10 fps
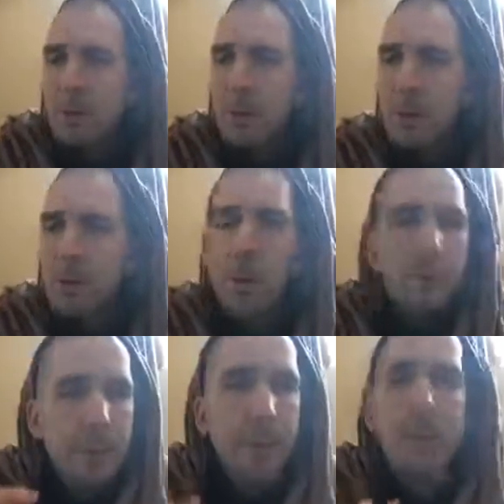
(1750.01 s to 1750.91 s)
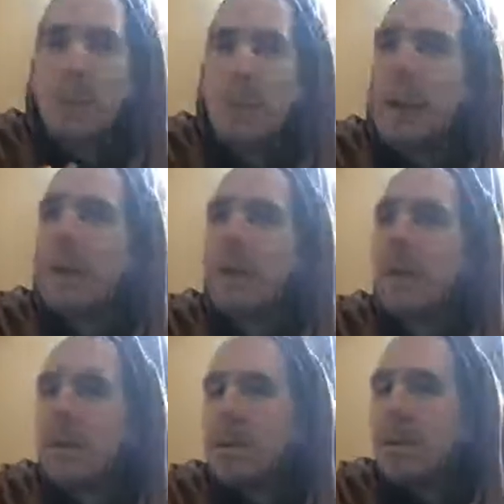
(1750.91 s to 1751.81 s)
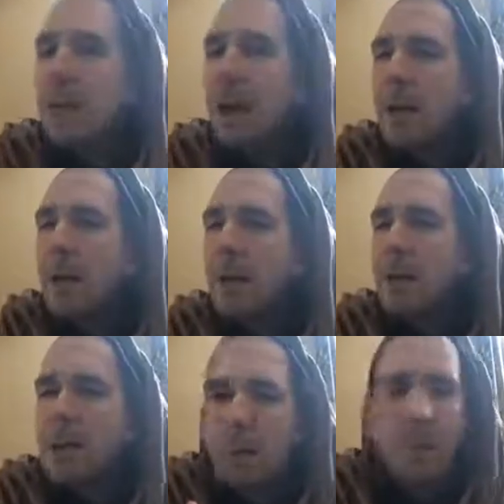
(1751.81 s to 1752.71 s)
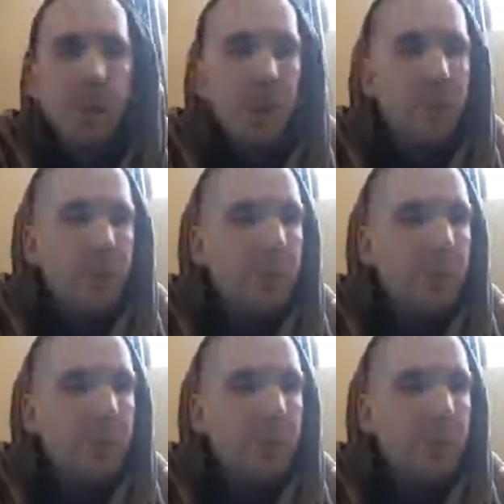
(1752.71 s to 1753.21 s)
Of course, we don't say that this is useless.